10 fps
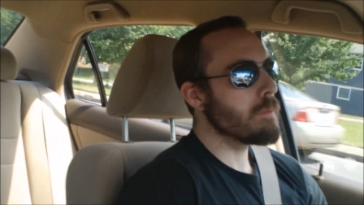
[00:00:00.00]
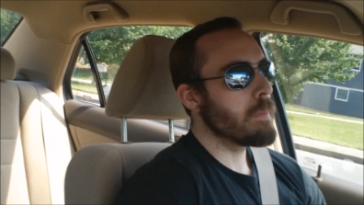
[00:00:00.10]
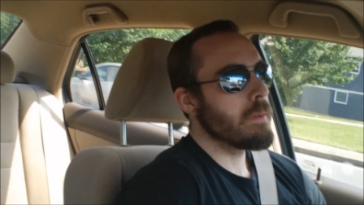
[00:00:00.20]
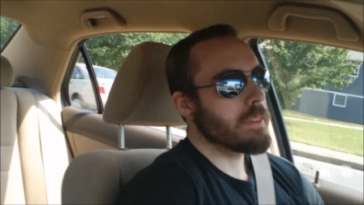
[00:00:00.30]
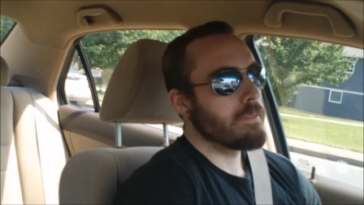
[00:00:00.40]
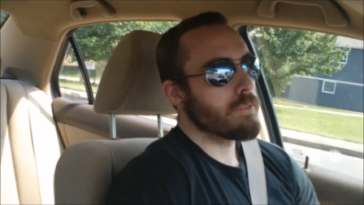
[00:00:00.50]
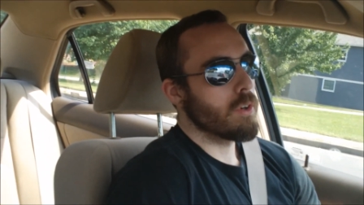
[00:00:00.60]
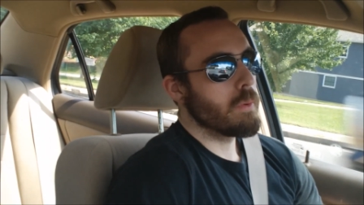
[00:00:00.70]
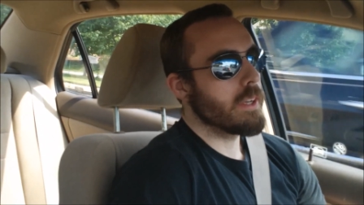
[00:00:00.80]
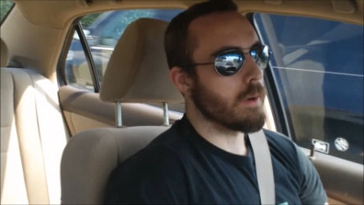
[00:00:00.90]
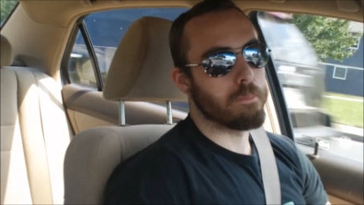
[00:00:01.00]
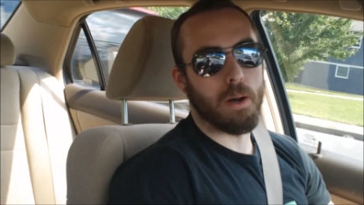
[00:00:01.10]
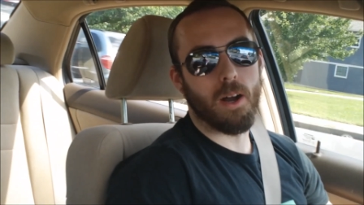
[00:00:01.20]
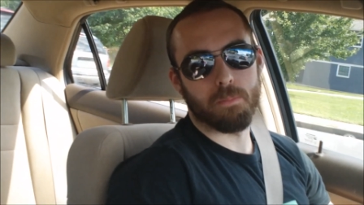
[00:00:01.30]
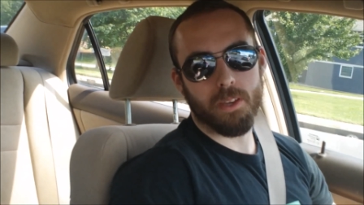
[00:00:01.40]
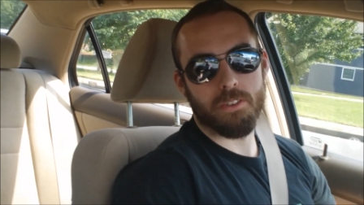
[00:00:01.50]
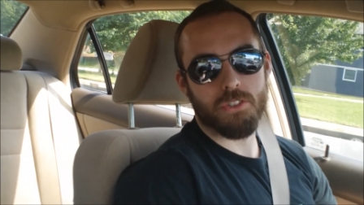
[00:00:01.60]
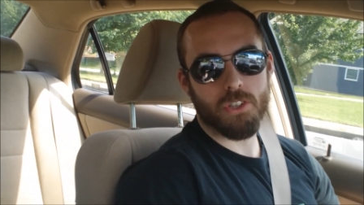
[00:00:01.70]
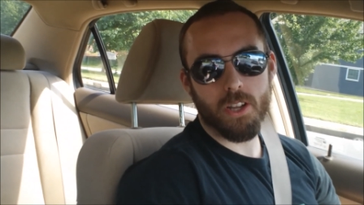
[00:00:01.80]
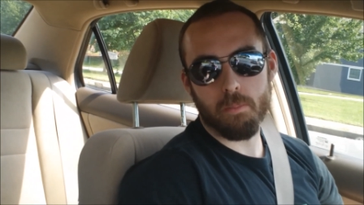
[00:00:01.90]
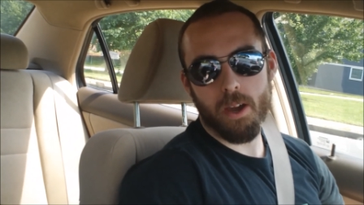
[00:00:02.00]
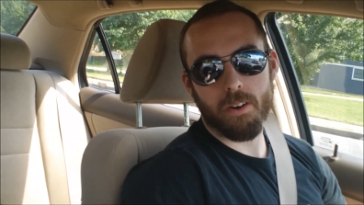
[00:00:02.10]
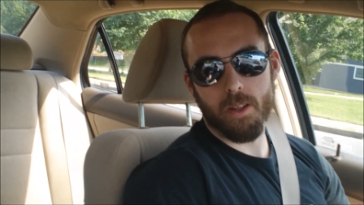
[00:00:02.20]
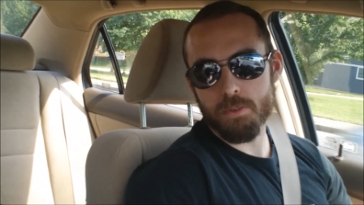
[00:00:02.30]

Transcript: even been with him for a week. I'm pumped as shit about it.